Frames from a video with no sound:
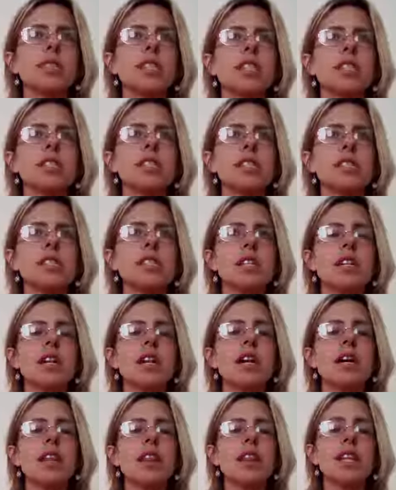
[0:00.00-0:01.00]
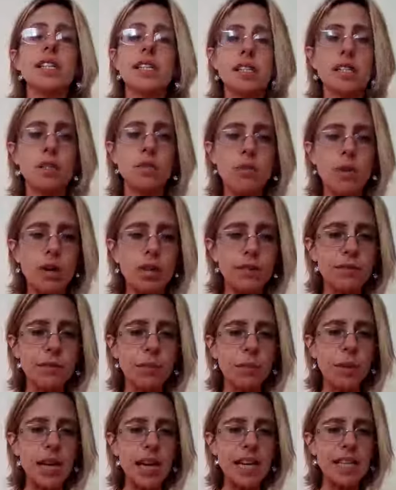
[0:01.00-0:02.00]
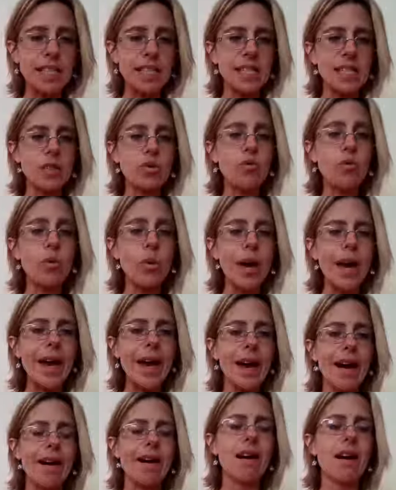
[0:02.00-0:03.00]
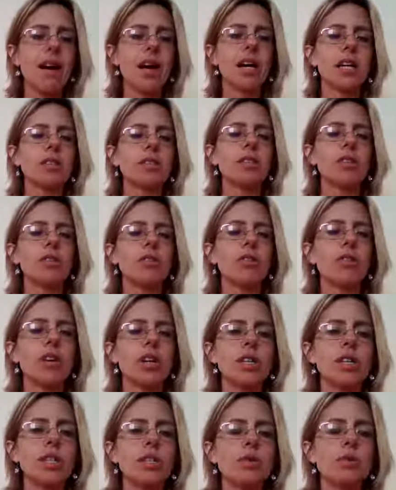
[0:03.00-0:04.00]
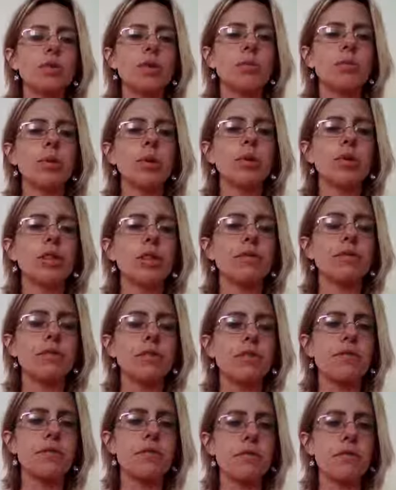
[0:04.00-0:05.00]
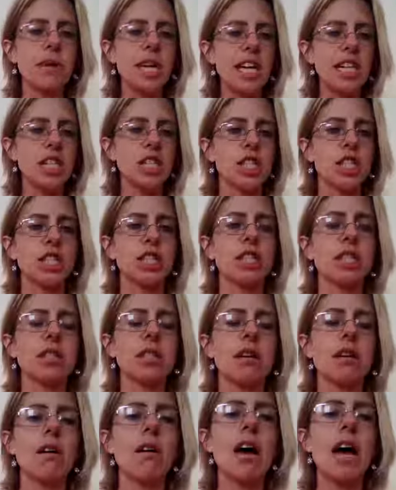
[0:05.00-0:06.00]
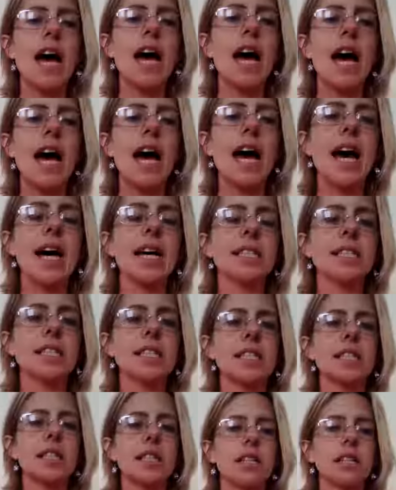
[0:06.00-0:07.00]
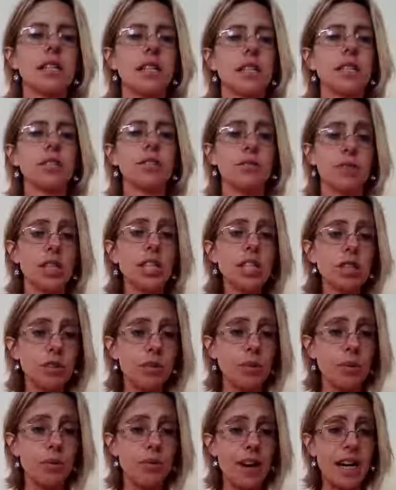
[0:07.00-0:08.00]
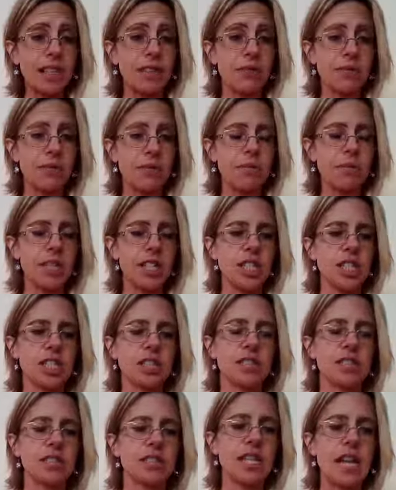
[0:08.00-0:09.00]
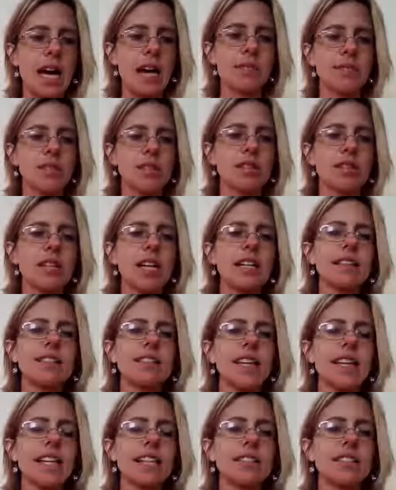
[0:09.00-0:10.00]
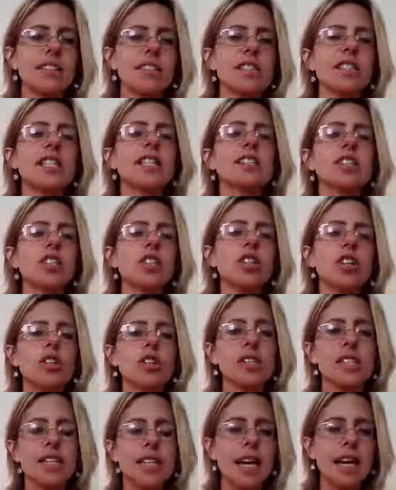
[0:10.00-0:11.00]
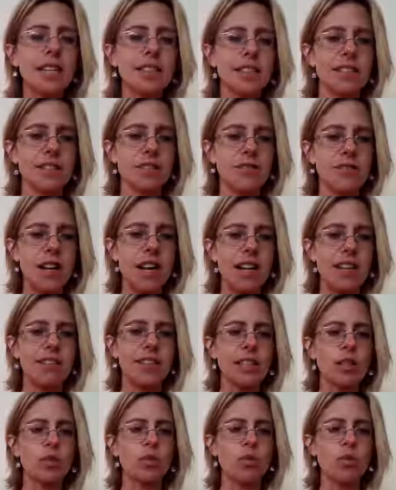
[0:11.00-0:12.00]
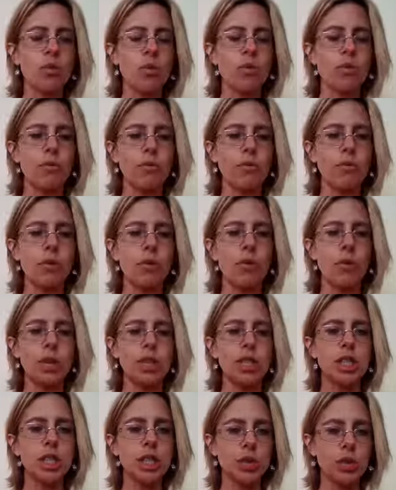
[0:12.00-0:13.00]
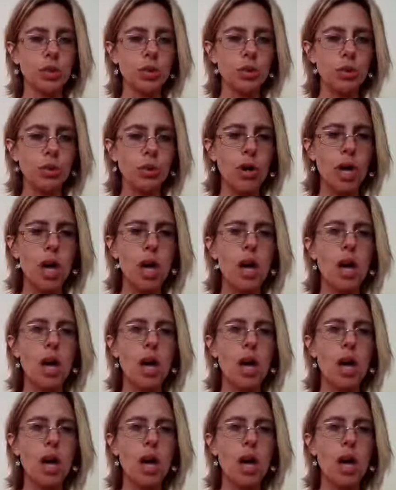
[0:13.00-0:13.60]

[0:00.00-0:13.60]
because this is one of the places where the crawlers will be looking for information, and you need to provide information to them so that they understand your site is relevant for what you do.